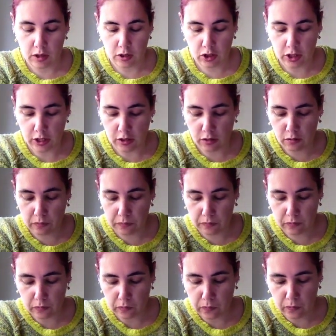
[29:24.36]

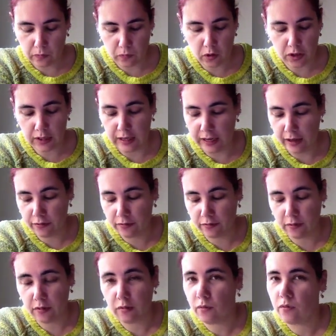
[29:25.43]
Shannon Wazalef.
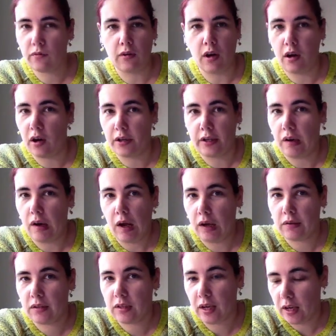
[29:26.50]
No, I don't know
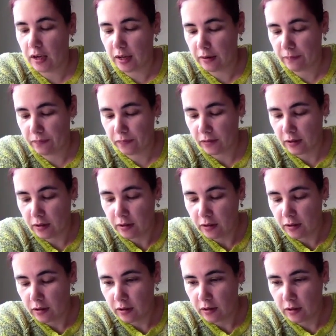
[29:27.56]
how to say
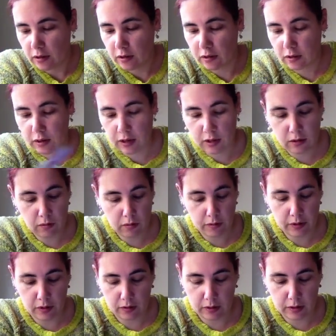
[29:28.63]
her name. Okay, where are
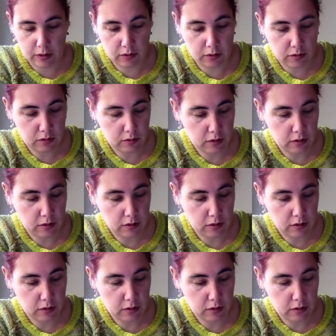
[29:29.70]
we going?